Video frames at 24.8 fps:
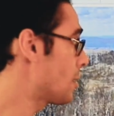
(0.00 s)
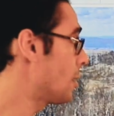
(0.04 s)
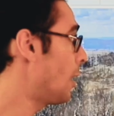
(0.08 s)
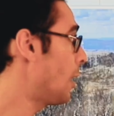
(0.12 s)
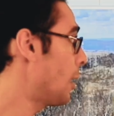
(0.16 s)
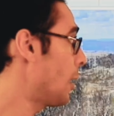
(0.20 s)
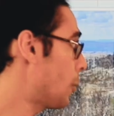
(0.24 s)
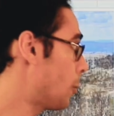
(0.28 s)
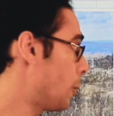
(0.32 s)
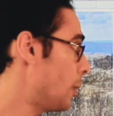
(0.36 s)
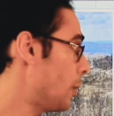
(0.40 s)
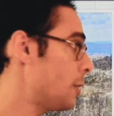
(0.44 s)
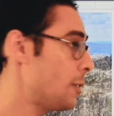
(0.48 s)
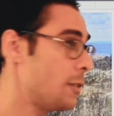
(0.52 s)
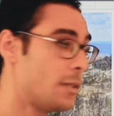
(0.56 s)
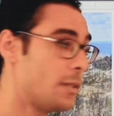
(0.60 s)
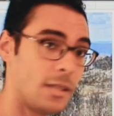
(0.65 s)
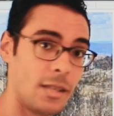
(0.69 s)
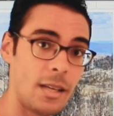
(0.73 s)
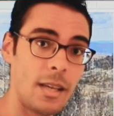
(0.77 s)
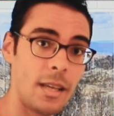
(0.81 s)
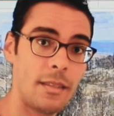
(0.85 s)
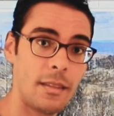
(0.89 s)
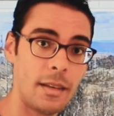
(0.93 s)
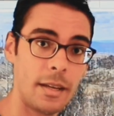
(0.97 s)
like what you
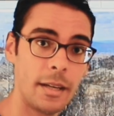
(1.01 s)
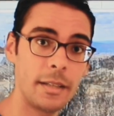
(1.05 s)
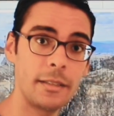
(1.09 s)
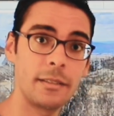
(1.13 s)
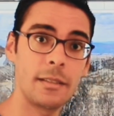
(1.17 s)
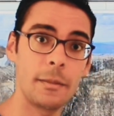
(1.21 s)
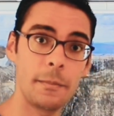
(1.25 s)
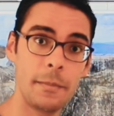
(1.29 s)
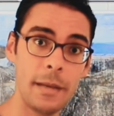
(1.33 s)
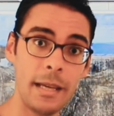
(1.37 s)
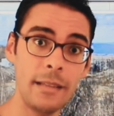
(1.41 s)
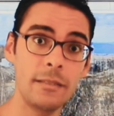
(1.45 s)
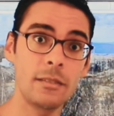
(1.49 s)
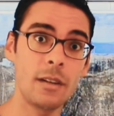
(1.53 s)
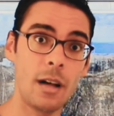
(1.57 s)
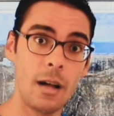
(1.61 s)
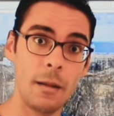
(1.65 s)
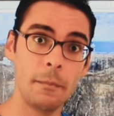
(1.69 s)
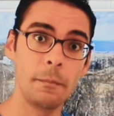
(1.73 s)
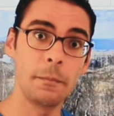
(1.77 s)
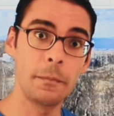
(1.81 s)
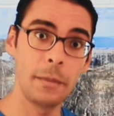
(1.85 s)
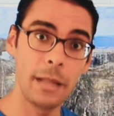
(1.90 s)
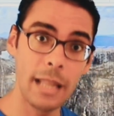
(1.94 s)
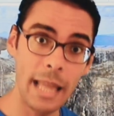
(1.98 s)
see there, depend
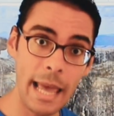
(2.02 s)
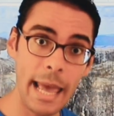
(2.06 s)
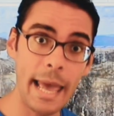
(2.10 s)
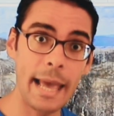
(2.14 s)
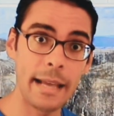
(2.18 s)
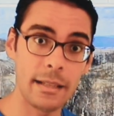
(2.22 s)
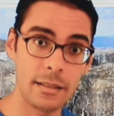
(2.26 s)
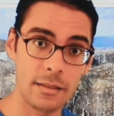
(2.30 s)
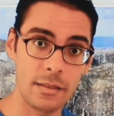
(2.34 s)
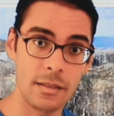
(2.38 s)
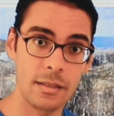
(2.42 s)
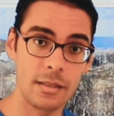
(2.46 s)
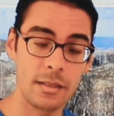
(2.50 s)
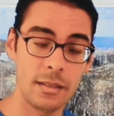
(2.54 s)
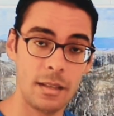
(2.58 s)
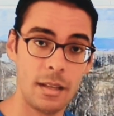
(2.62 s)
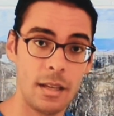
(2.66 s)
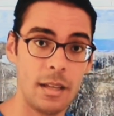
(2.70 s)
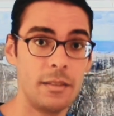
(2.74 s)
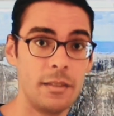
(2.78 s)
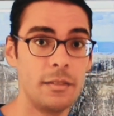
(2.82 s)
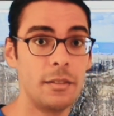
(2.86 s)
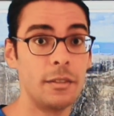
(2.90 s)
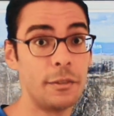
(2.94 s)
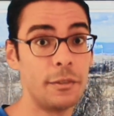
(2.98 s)
on plants
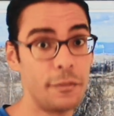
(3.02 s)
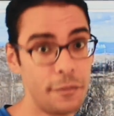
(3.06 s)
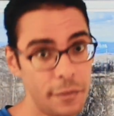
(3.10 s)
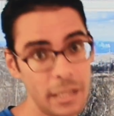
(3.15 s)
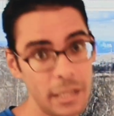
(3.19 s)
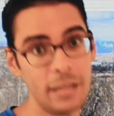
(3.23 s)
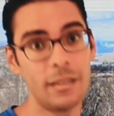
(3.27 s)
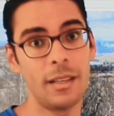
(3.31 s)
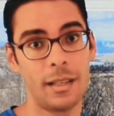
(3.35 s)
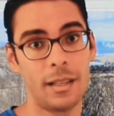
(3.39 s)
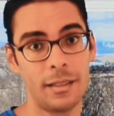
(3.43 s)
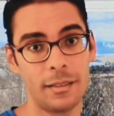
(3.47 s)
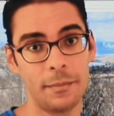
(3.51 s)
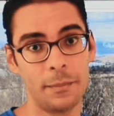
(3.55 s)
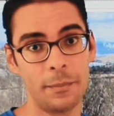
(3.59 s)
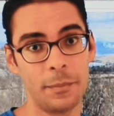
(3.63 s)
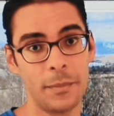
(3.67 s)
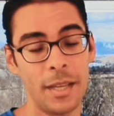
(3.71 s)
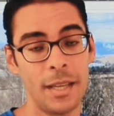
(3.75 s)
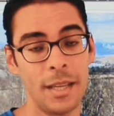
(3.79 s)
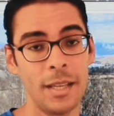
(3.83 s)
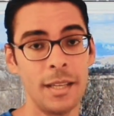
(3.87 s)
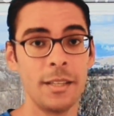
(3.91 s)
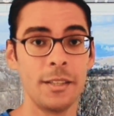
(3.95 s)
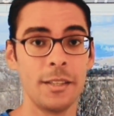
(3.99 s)
in their feeding.
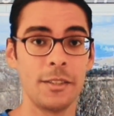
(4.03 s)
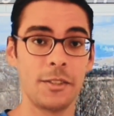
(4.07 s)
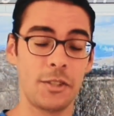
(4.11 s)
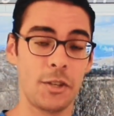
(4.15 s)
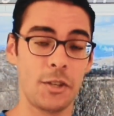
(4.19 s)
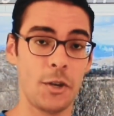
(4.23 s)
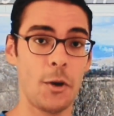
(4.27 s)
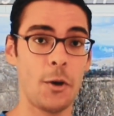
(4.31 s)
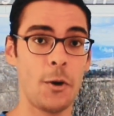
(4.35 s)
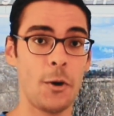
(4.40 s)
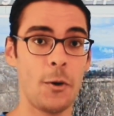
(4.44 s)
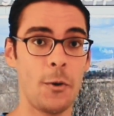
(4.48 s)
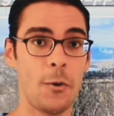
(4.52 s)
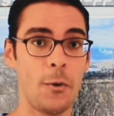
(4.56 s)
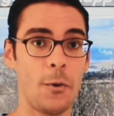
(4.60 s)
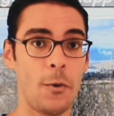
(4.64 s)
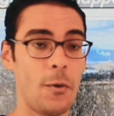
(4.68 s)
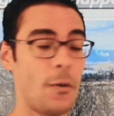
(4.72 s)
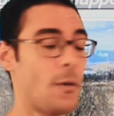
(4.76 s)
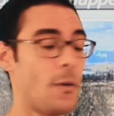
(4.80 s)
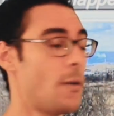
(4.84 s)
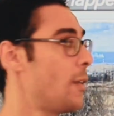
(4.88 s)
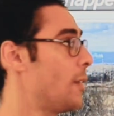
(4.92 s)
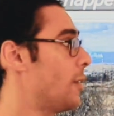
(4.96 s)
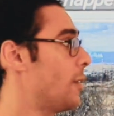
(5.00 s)

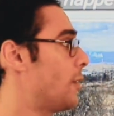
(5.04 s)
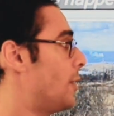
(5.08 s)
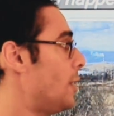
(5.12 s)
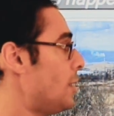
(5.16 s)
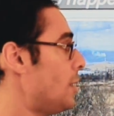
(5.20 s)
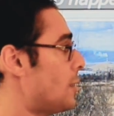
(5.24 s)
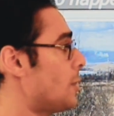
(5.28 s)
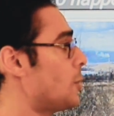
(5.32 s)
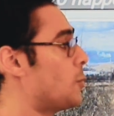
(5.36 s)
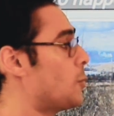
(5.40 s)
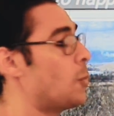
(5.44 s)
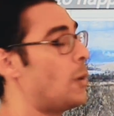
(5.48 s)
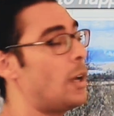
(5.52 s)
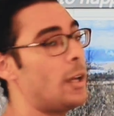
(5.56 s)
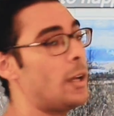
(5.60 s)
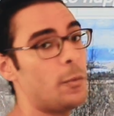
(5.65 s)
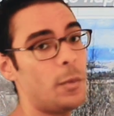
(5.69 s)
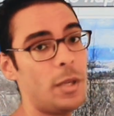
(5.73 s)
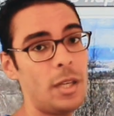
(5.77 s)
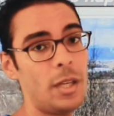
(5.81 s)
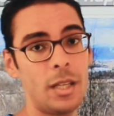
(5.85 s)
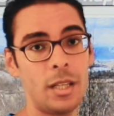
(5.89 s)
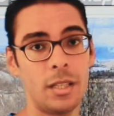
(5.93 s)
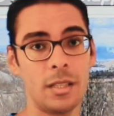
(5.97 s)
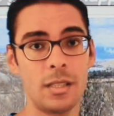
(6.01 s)
So this is why
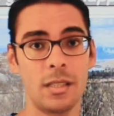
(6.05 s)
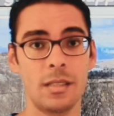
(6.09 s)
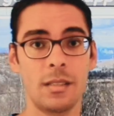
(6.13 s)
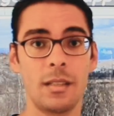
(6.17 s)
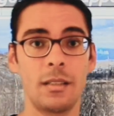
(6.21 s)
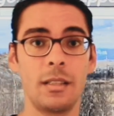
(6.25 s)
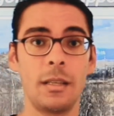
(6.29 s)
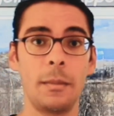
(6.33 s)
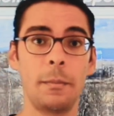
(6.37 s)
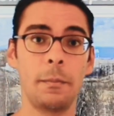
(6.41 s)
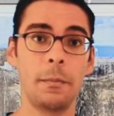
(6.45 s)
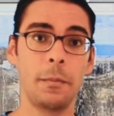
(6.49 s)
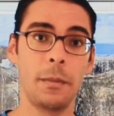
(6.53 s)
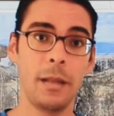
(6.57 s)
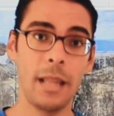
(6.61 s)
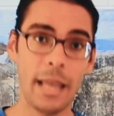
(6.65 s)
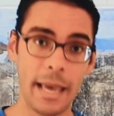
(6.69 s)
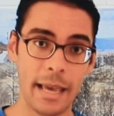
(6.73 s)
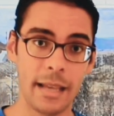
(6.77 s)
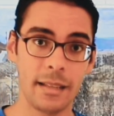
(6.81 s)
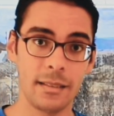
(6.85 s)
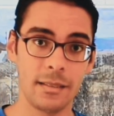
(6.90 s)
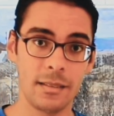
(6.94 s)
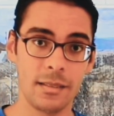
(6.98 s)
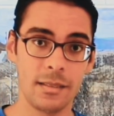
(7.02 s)
we're gonna study
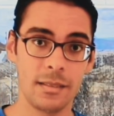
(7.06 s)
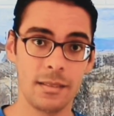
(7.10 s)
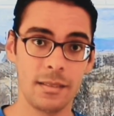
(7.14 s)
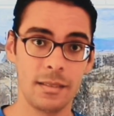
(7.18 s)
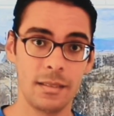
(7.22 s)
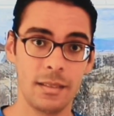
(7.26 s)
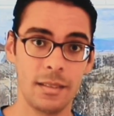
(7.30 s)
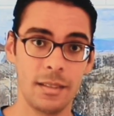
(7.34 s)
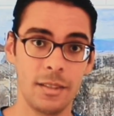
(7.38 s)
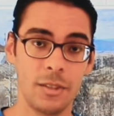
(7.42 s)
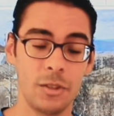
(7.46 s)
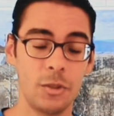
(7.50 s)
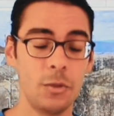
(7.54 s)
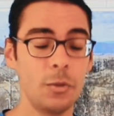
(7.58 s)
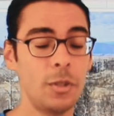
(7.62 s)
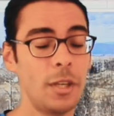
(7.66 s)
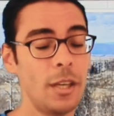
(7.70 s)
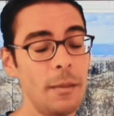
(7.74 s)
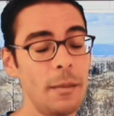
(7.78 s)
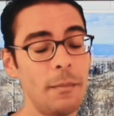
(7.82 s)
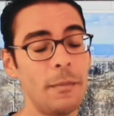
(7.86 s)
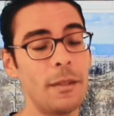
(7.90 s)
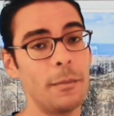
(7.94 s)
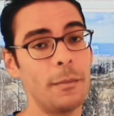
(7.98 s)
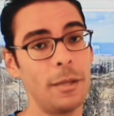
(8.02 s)
plants, to
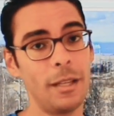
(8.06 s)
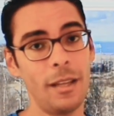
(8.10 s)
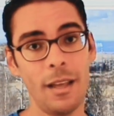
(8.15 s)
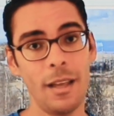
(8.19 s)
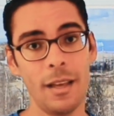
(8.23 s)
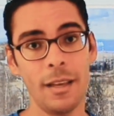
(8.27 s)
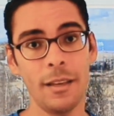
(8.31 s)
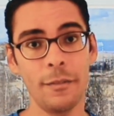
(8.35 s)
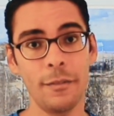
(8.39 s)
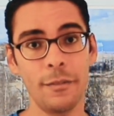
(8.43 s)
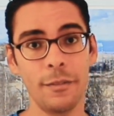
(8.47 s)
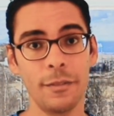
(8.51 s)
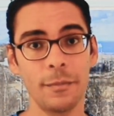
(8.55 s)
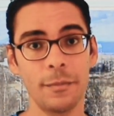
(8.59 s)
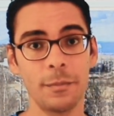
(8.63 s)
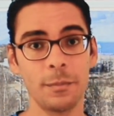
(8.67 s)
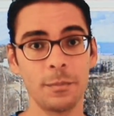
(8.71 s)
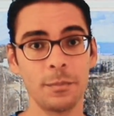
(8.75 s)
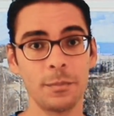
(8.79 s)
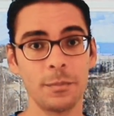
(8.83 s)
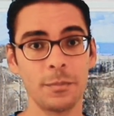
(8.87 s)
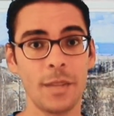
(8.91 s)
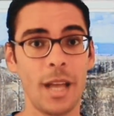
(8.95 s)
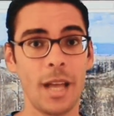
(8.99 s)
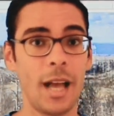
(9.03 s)
keep them alive
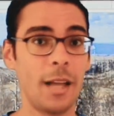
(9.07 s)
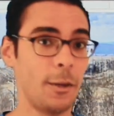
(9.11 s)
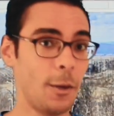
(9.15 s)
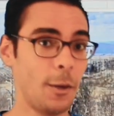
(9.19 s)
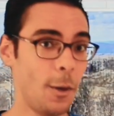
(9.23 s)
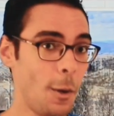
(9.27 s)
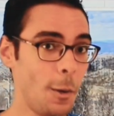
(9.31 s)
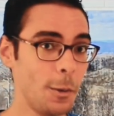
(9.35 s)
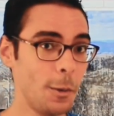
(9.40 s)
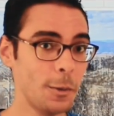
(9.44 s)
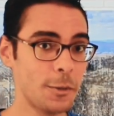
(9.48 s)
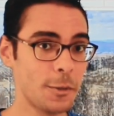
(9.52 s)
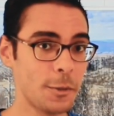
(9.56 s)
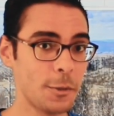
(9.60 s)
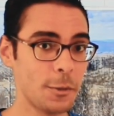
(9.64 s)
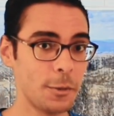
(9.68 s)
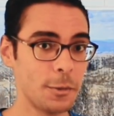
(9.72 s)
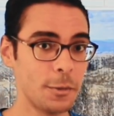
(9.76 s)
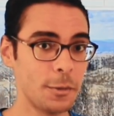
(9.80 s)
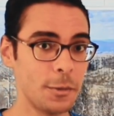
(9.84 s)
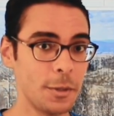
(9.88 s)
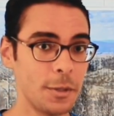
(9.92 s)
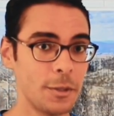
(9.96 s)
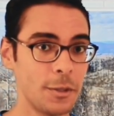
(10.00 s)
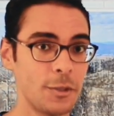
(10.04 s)
and also
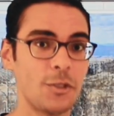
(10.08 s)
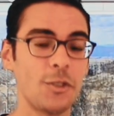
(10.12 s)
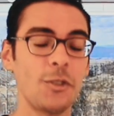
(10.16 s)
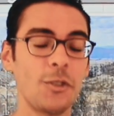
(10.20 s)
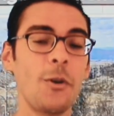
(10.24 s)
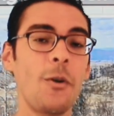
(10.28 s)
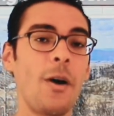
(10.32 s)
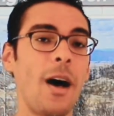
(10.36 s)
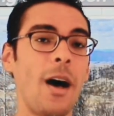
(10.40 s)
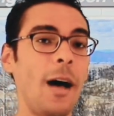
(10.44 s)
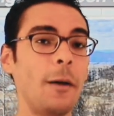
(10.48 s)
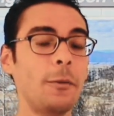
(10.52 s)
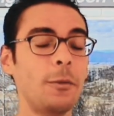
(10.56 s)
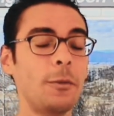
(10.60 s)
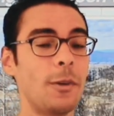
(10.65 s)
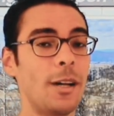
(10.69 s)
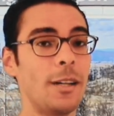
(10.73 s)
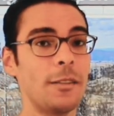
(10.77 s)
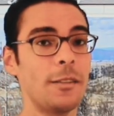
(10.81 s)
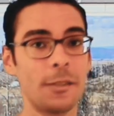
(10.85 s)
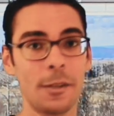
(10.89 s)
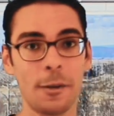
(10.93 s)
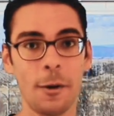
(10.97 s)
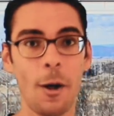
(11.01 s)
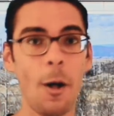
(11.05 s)
to know how to
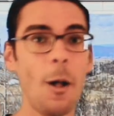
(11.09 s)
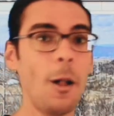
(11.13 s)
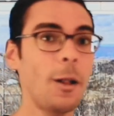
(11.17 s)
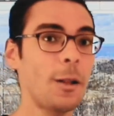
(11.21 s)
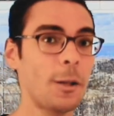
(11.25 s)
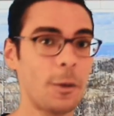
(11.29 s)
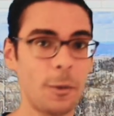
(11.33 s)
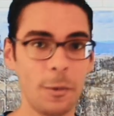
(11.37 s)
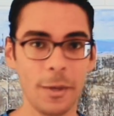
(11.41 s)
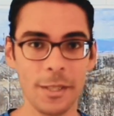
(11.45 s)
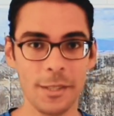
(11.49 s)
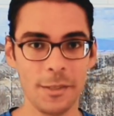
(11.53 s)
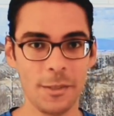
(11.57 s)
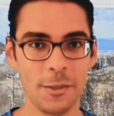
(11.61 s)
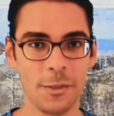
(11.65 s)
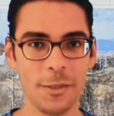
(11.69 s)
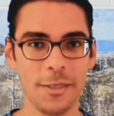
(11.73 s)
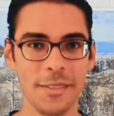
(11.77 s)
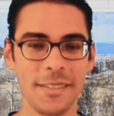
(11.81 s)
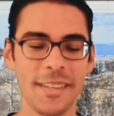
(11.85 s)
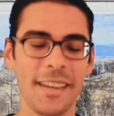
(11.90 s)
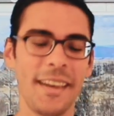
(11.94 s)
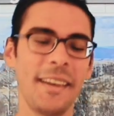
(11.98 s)
answer all questions